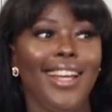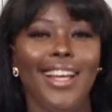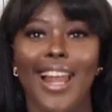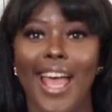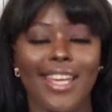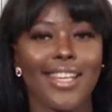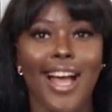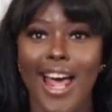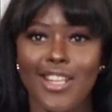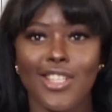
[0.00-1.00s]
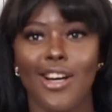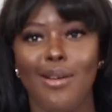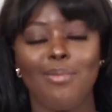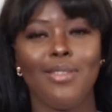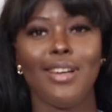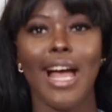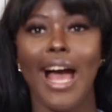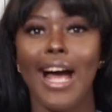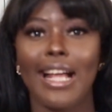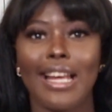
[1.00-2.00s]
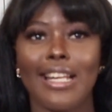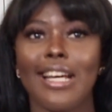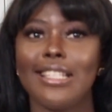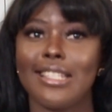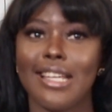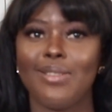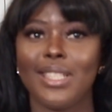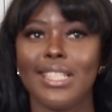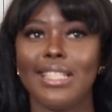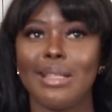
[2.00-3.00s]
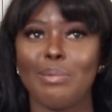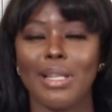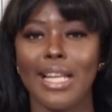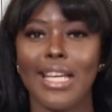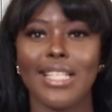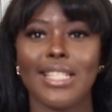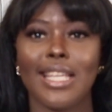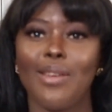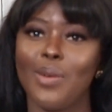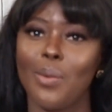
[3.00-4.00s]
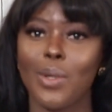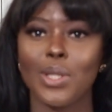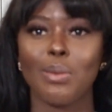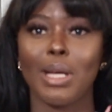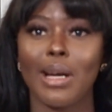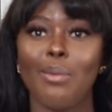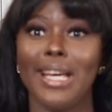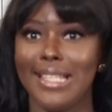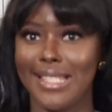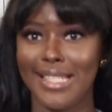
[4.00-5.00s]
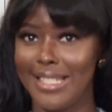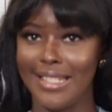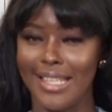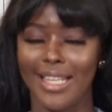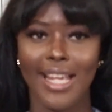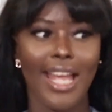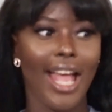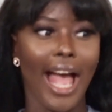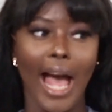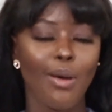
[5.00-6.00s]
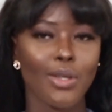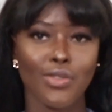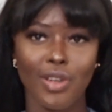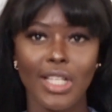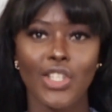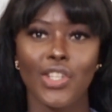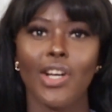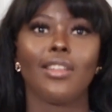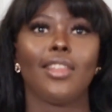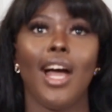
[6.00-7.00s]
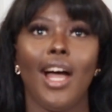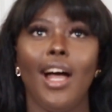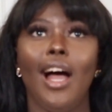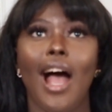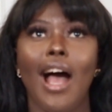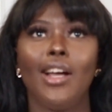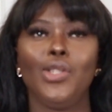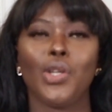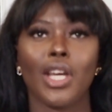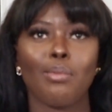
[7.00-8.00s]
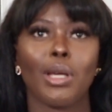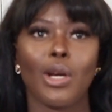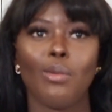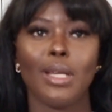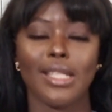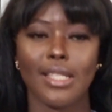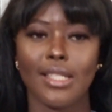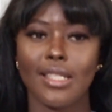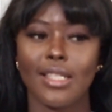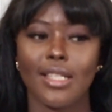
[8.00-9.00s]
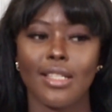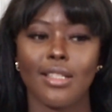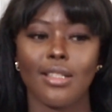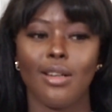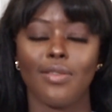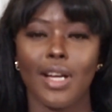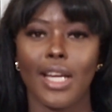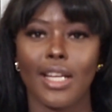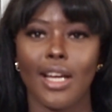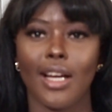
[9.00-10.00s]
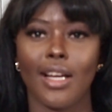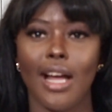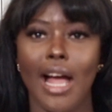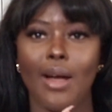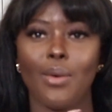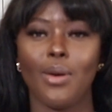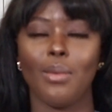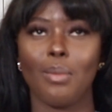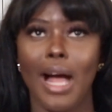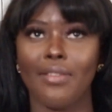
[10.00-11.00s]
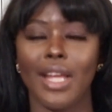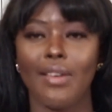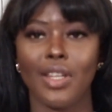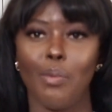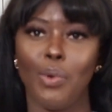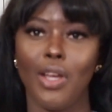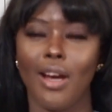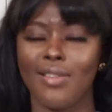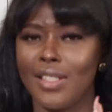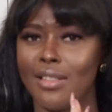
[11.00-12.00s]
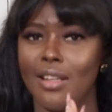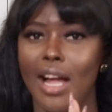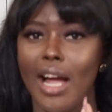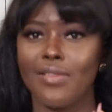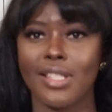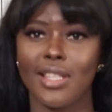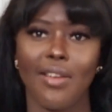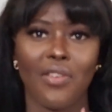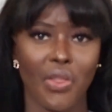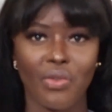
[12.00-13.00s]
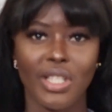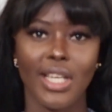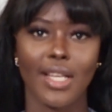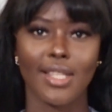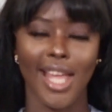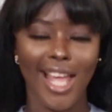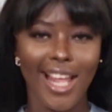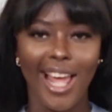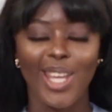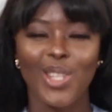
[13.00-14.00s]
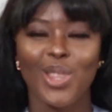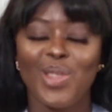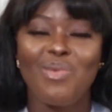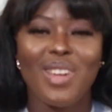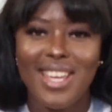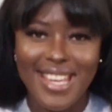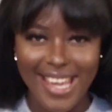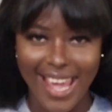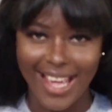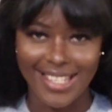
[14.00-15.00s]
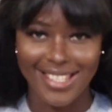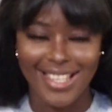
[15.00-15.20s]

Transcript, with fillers: like at the top. Canada is definitely the place if you want to become a citizen. I was really shocked that you can become a citizen of Canada um, after having a P R and having stayed for three years. Like three years,